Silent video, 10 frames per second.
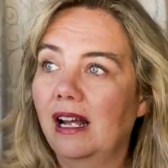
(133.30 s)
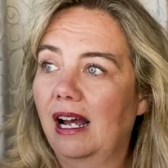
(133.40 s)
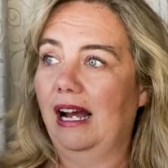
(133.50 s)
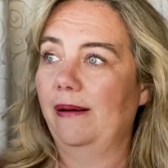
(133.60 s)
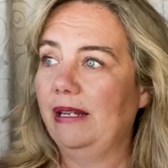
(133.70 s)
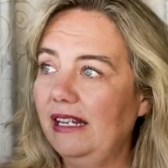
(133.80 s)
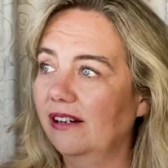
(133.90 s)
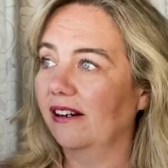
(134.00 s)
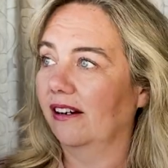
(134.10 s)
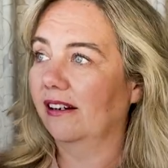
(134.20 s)
I'm
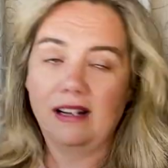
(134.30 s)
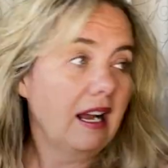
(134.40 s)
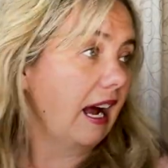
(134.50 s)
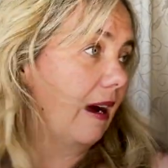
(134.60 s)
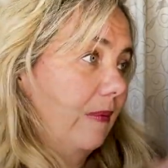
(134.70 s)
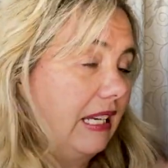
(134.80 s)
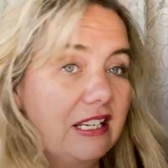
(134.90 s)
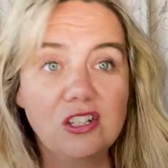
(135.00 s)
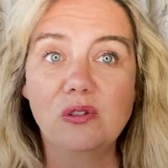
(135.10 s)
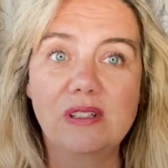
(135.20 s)
here, I'm
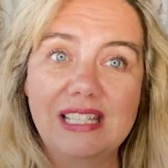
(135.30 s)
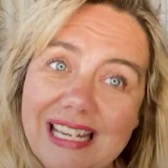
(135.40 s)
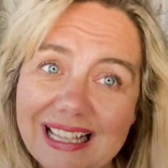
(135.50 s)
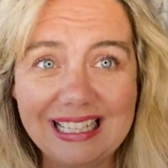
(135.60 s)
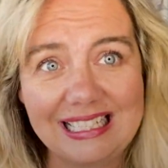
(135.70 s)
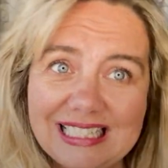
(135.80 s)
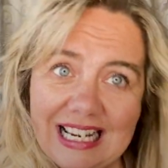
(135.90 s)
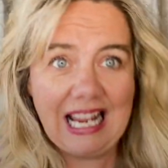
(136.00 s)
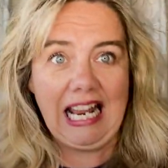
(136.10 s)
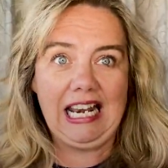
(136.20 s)
in New Zealand,
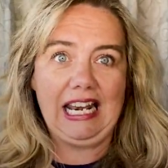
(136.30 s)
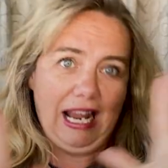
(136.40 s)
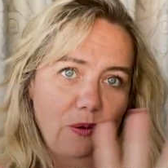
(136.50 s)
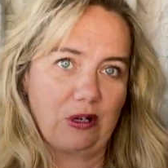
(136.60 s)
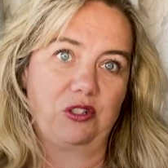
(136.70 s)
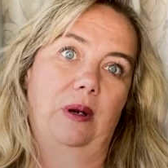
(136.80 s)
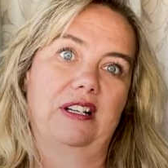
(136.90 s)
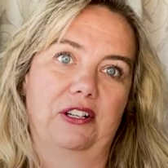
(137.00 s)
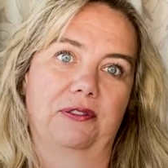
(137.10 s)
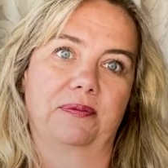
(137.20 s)
now what do I
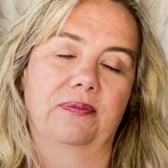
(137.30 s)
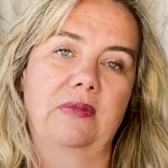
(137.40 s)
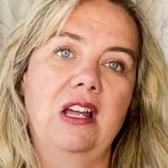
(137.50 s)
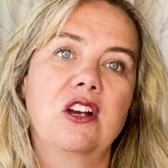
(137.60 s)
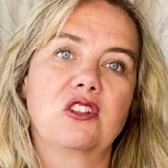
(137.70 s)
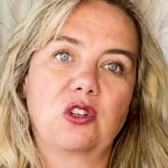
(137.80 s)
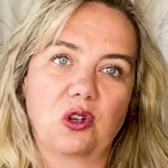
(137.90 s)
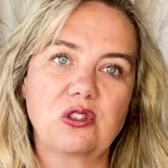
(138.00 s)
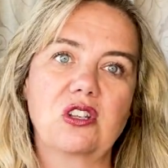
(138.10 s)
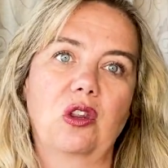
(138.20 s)
do? So
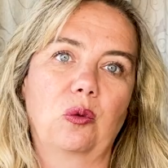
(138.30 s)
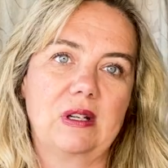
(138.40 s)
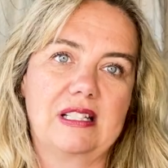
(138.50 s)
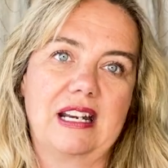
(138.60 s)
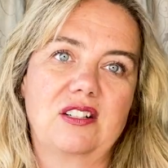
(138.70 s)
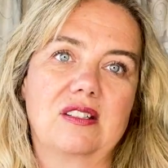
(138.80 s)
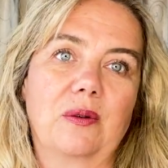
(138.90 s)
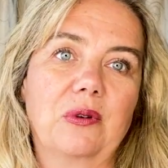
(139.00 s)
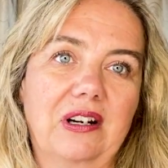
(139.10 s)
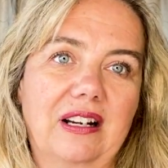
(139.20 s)
those are the three stages that we're gonna